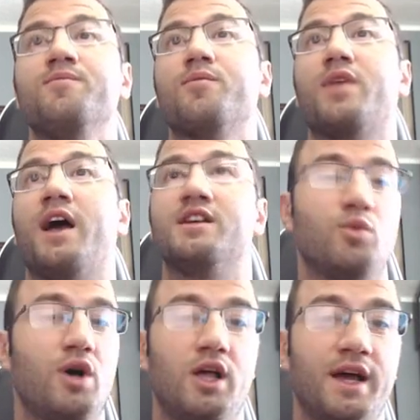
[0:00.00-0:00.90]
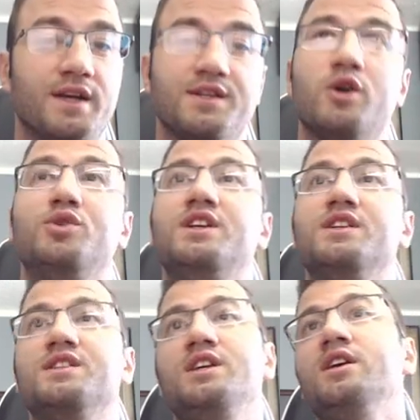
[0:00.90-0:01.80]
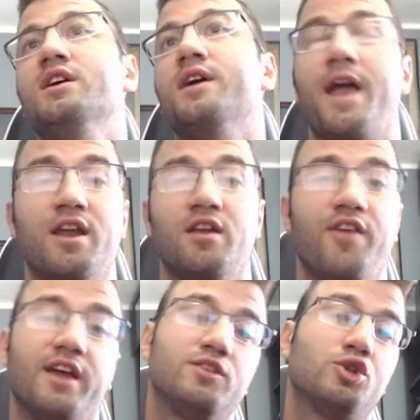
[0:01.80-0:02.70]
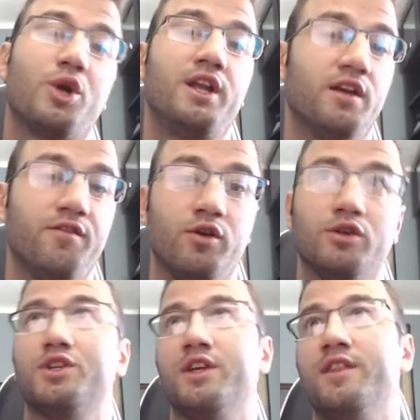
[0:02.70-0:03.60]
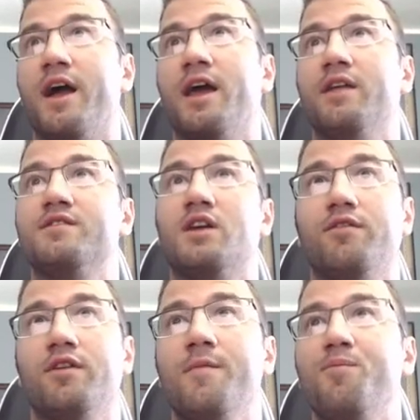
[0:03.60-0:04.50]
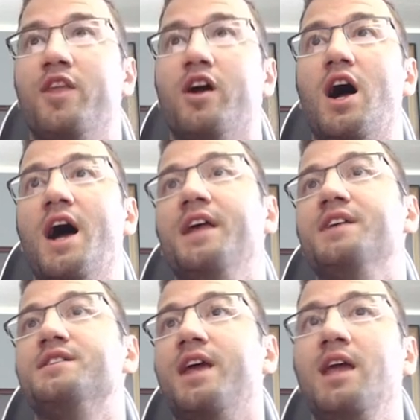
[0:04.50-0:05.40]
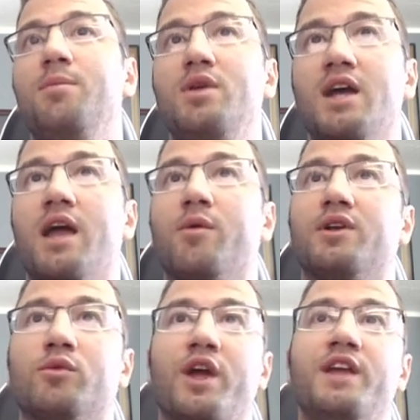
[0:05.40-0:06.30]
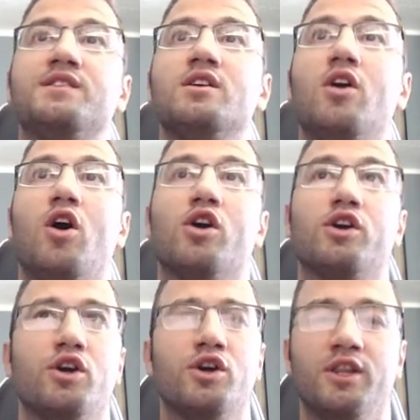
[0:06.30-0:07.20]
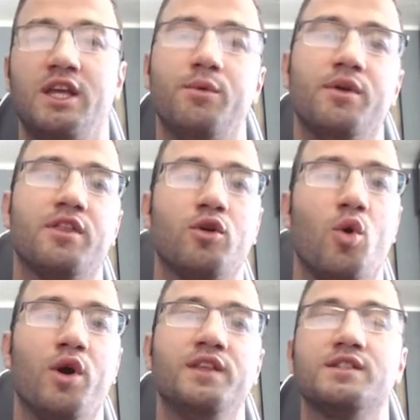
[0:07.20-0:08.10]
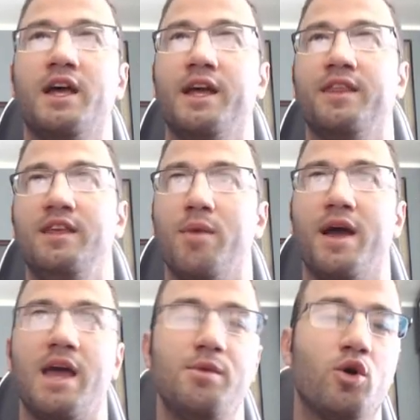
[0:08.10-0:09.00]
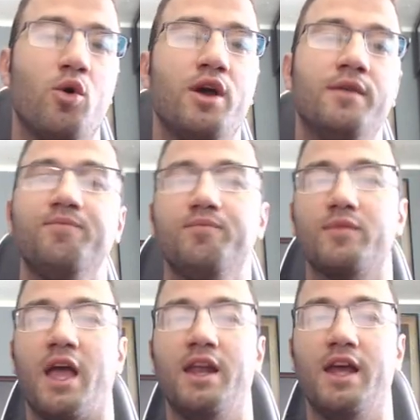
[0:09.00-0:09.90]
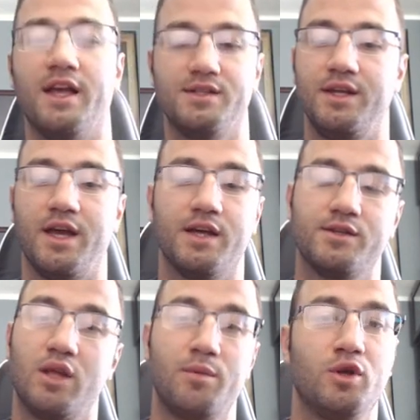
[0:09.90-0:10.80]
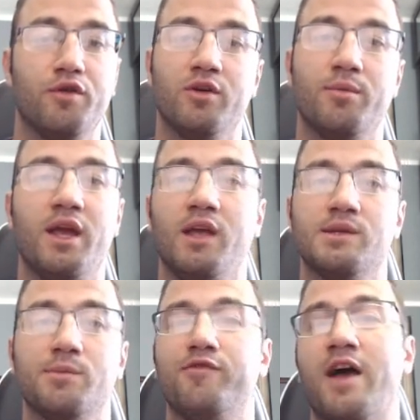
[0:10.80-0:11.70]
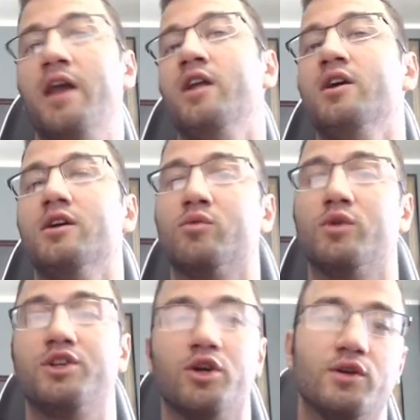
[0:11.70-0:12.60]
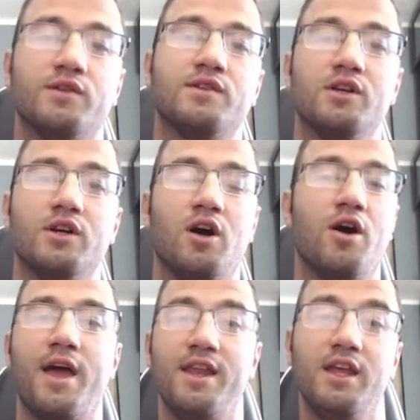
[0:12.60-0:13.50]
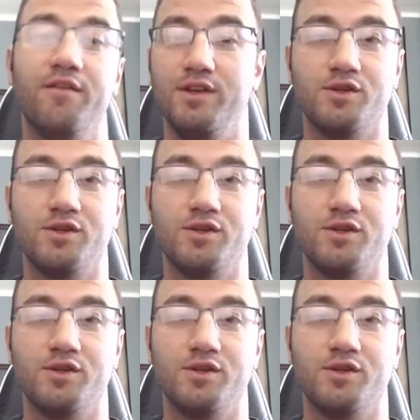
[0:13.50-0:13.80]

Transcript: as well as OTC and advanced trading if you're interested in that kind of stuff. Their highest API rates are currently with coins like the Miami coin and STX, so let me know if you're making some fat returns on any of these